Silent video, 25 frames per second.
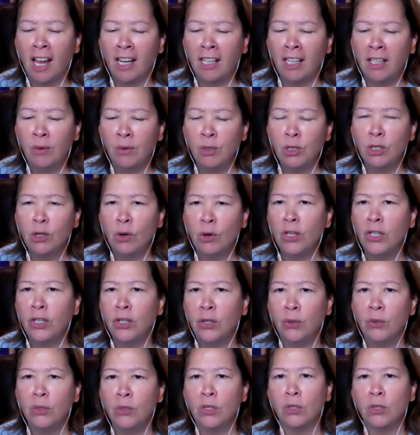and he was so
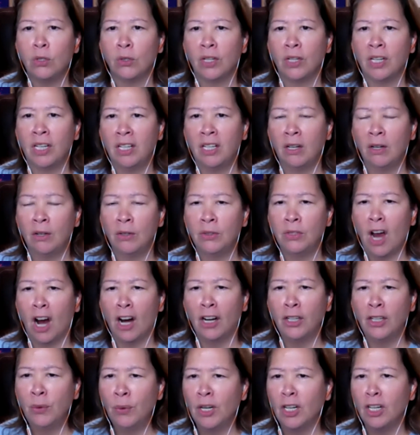accusatory and he goes are
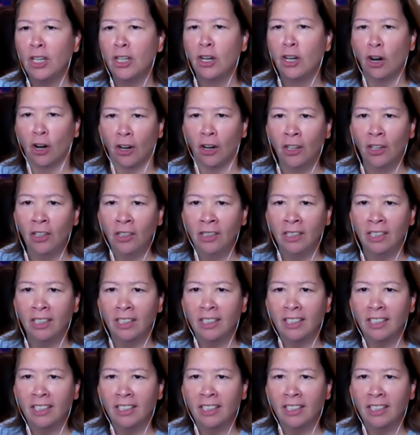you a girl